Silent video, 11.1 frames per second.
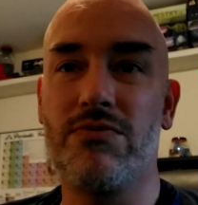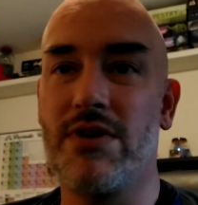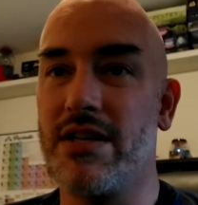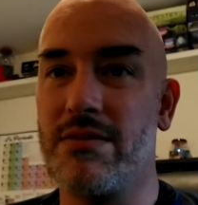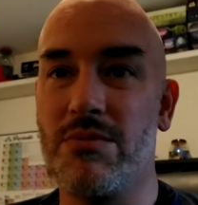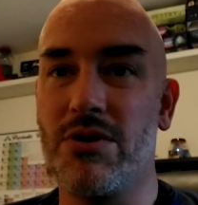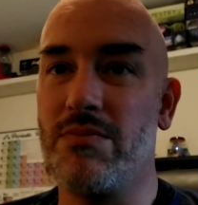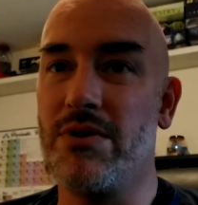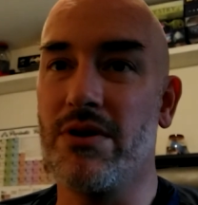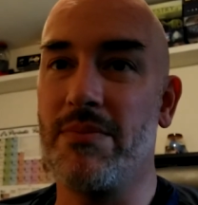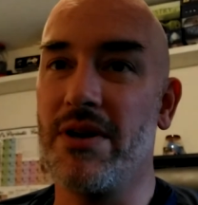find some good
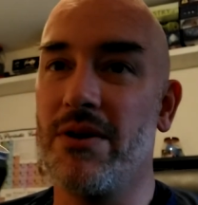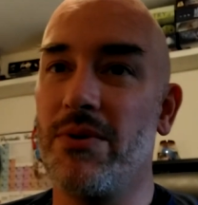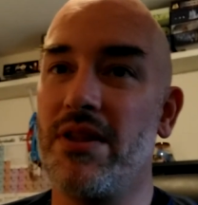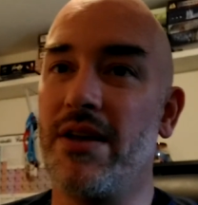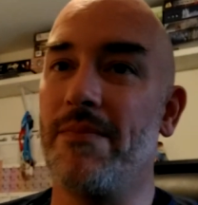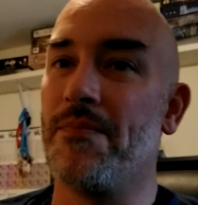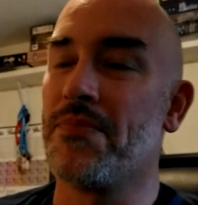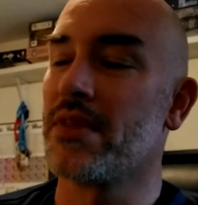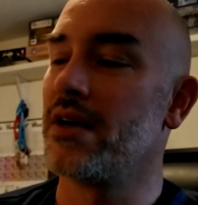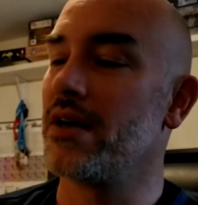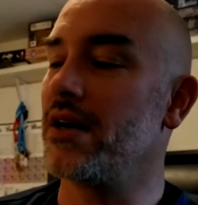beer to pair with it.
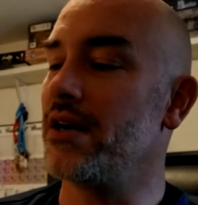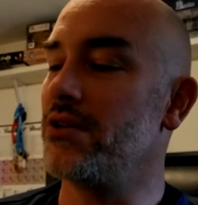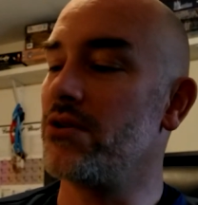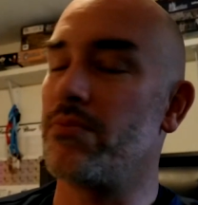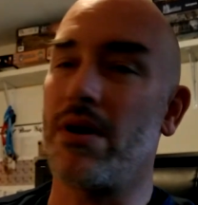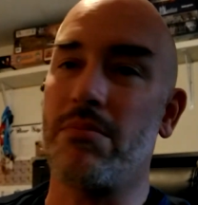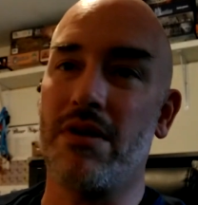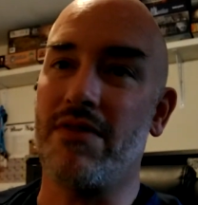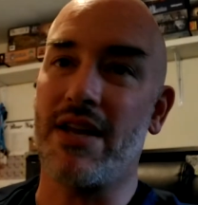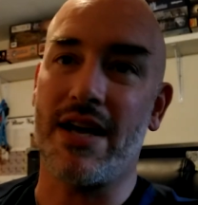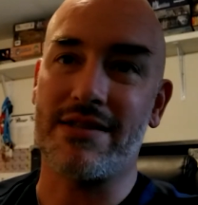You could probably
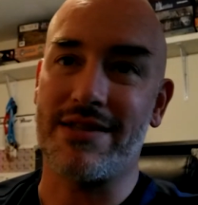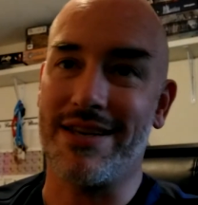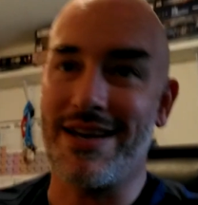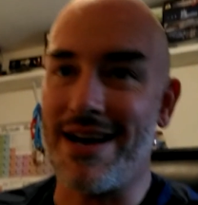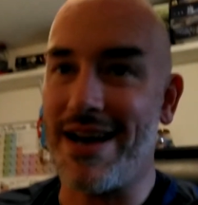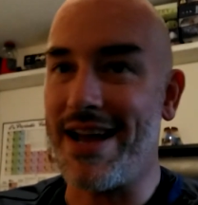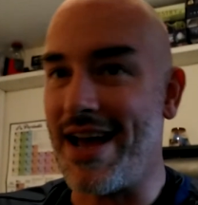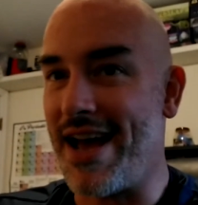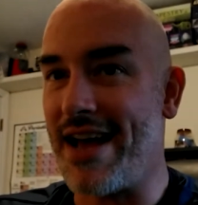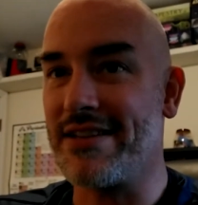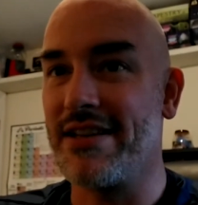even ask the guy
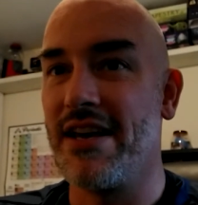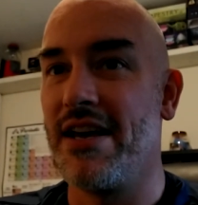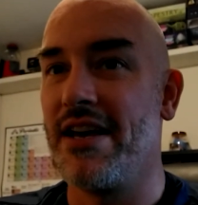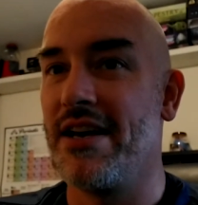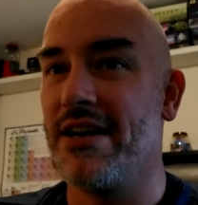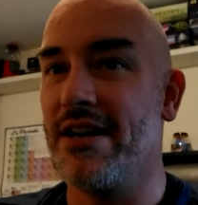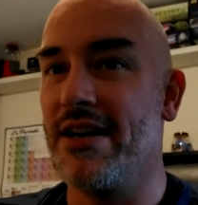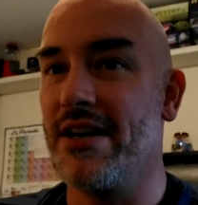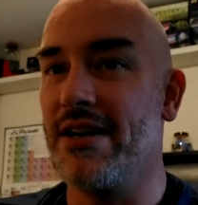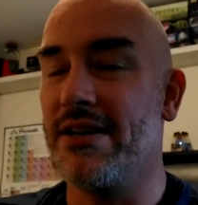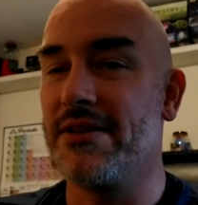at
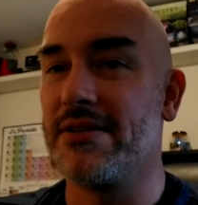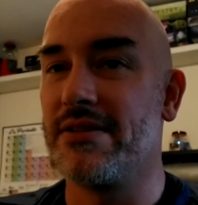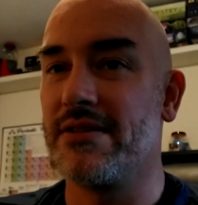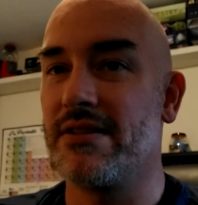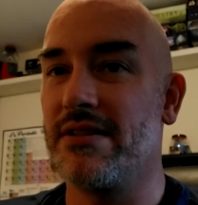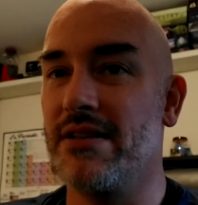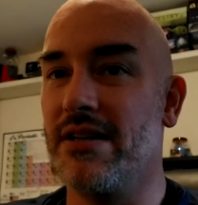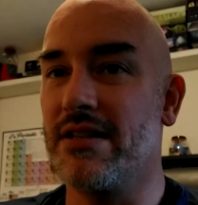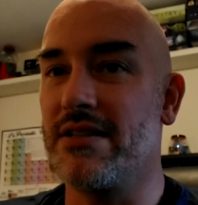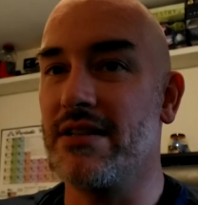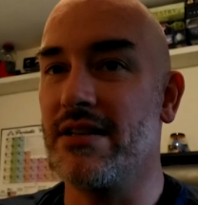
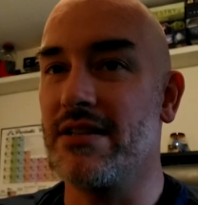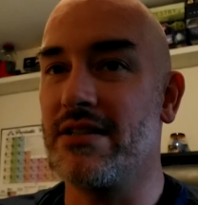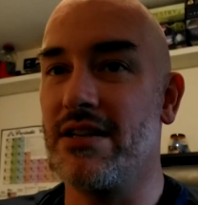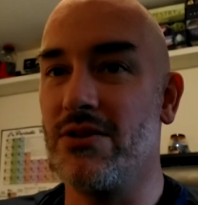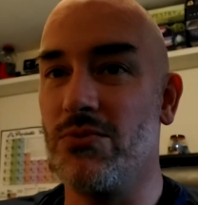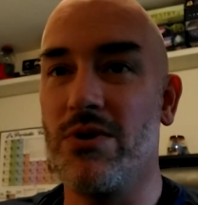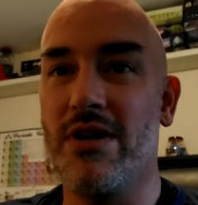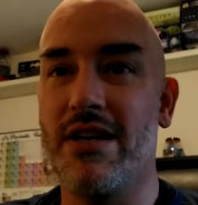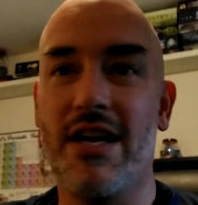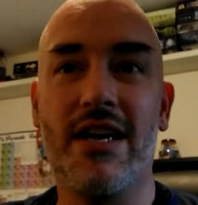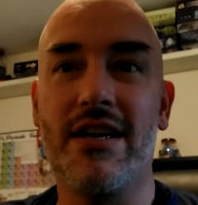
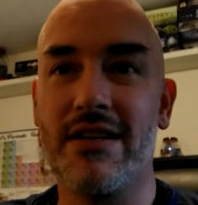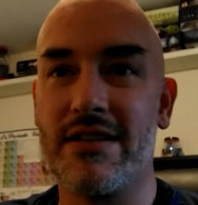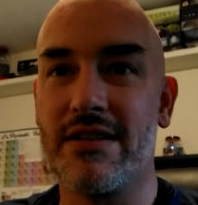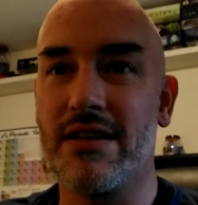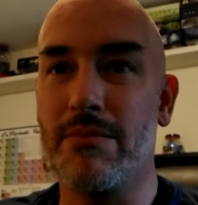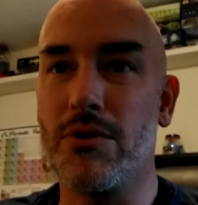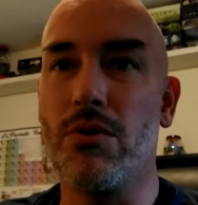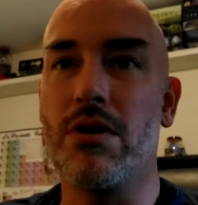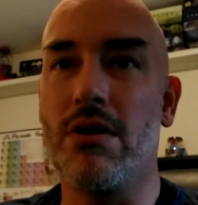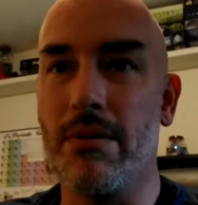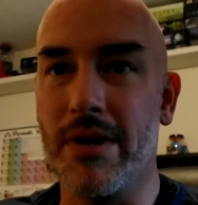10-to-1, hey, I'm going
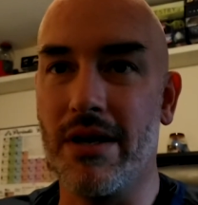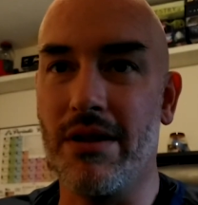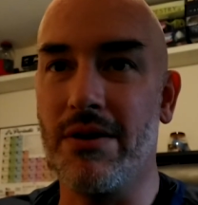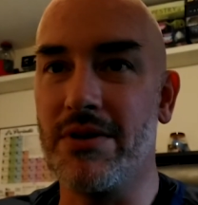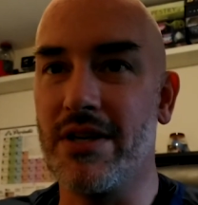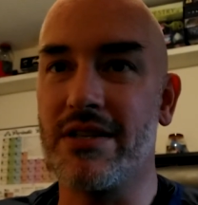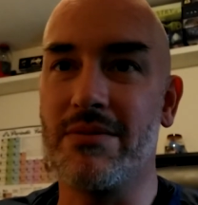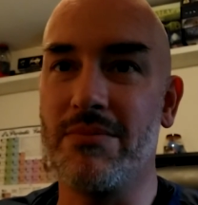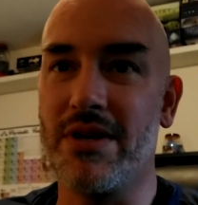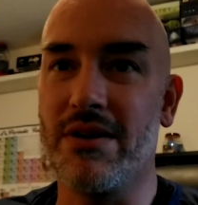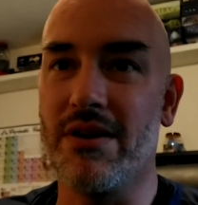to Armadillo to get some
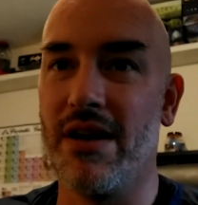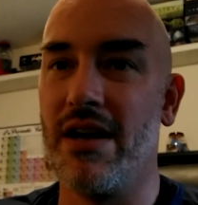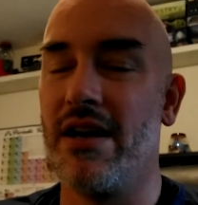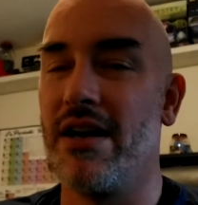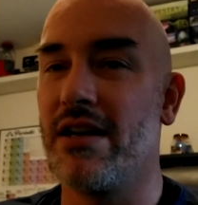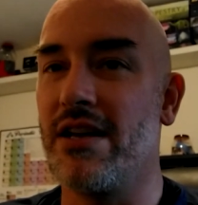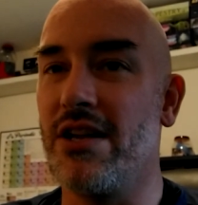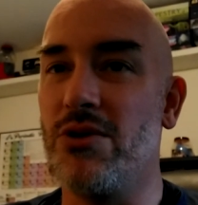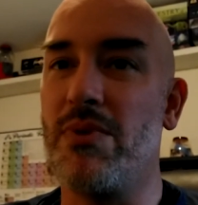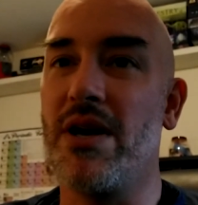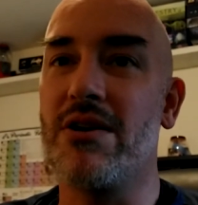beer. Can
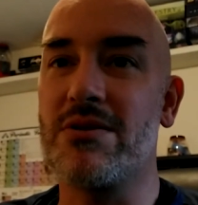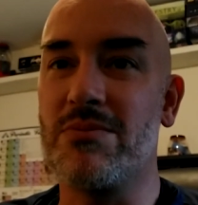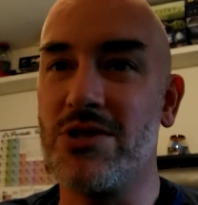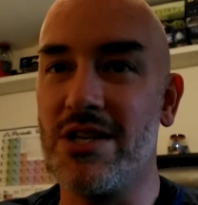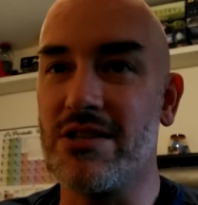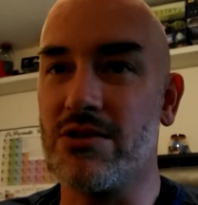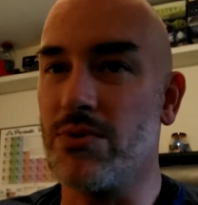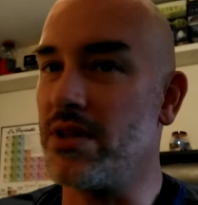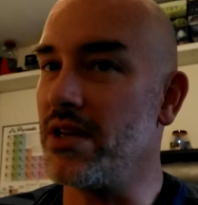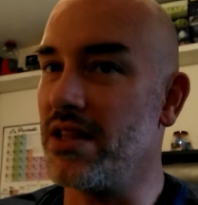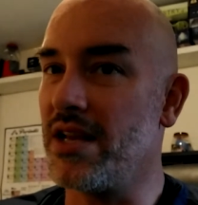you pair some cheeses
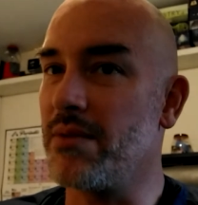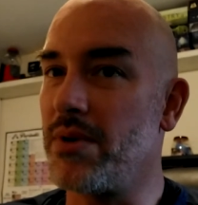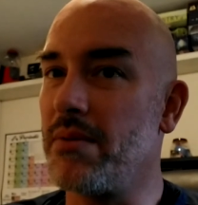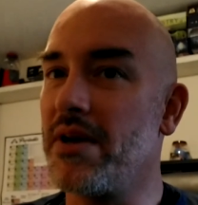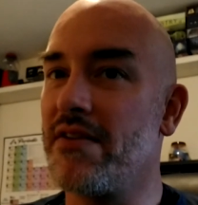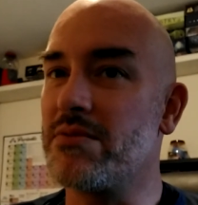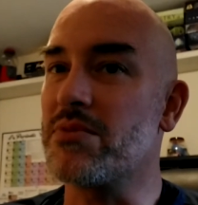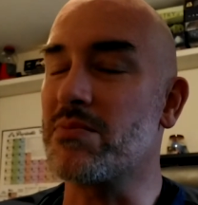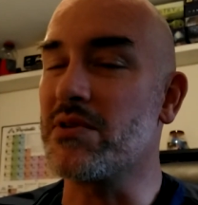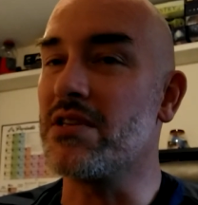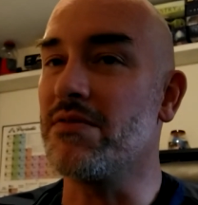with it? And they could probably have some
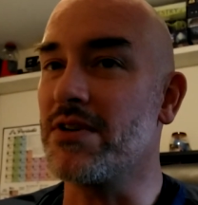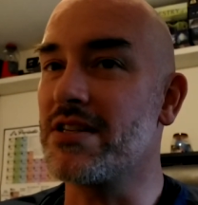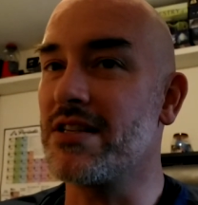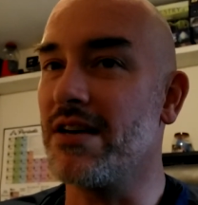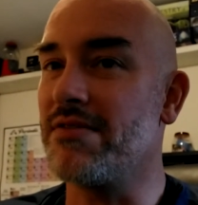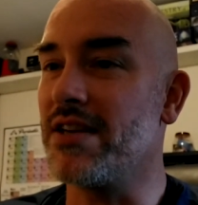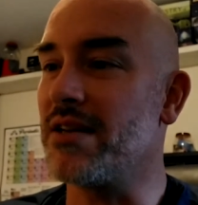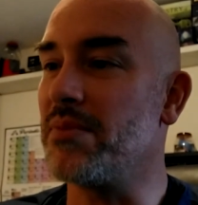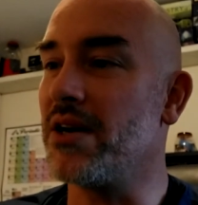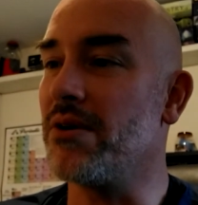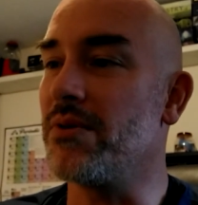specific stuff they could
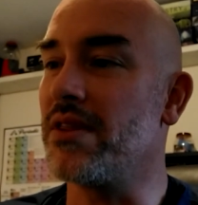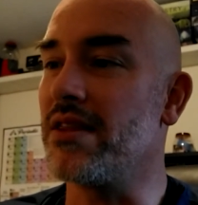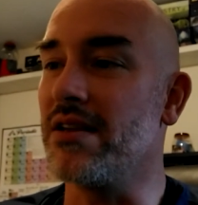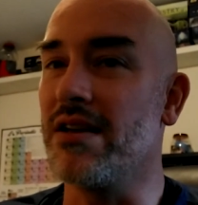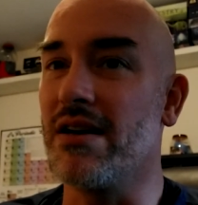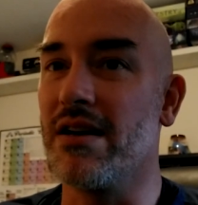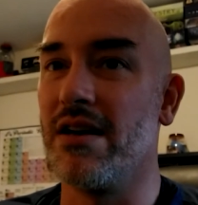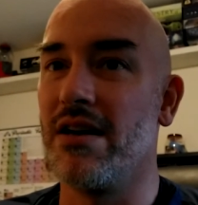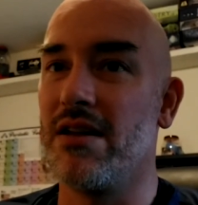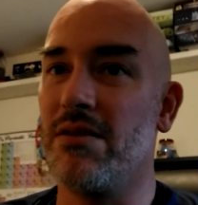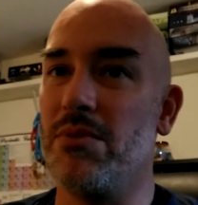pair with the
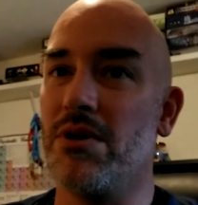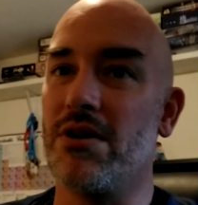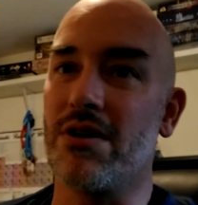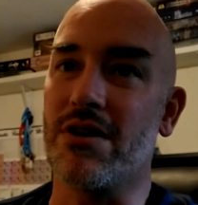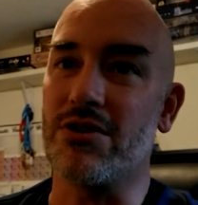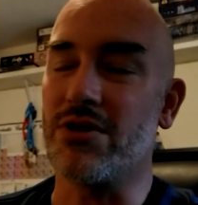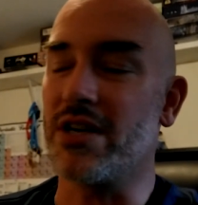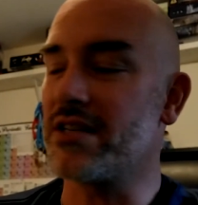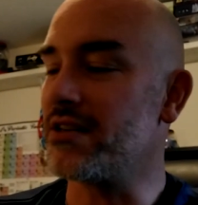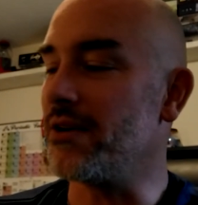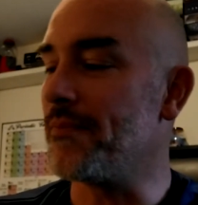beer you're going to drink.
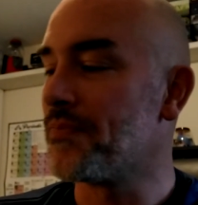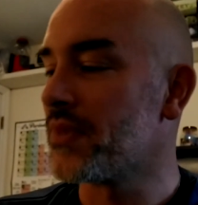So